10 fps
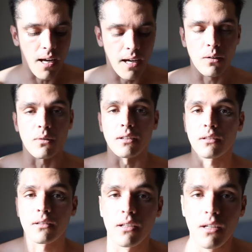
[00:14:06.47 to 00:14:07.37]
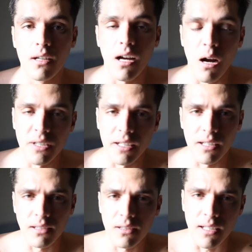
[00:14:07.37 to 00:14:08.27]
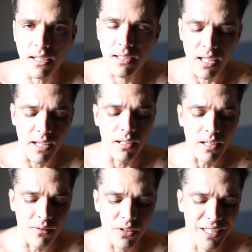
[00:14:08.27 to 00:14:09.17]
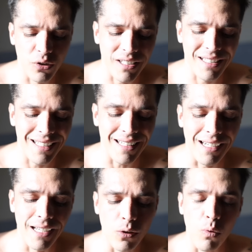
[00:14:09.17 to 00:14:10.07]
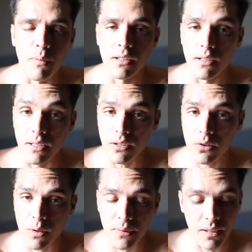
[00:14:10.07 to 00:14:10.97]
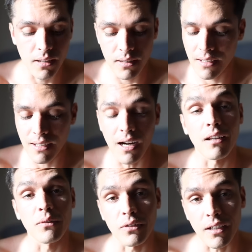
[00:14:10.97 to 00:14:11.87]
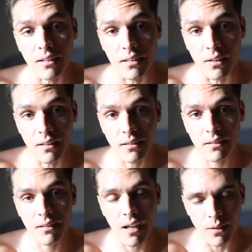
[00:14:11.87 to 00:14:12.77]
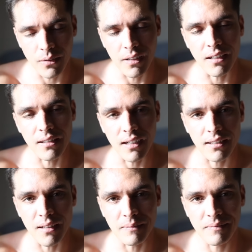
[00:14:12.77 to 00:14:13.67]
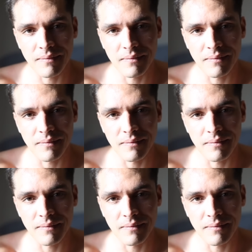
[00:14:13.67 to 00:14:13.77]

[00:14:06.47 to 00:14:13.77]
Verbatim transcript: Anyways, I'm taking this to the extended. If you're interested, the link will be in the description. I love you, Sagittarius. I'll see you guys next time.